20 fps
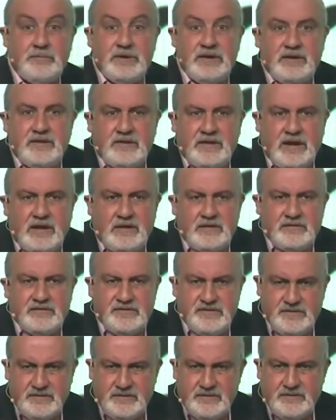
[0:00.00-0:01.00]
$1 billion
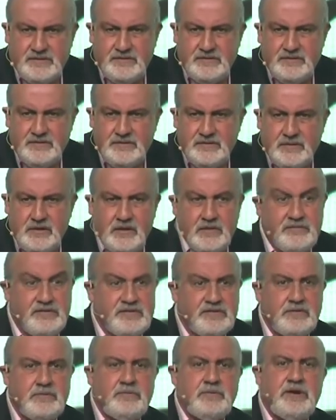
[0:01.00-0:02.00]
of
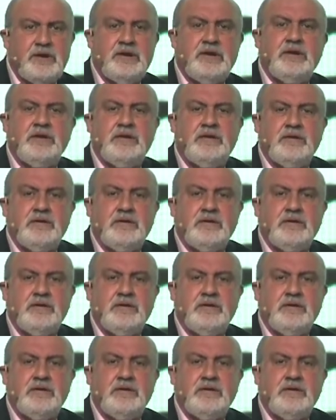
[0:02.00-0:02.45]
his own money.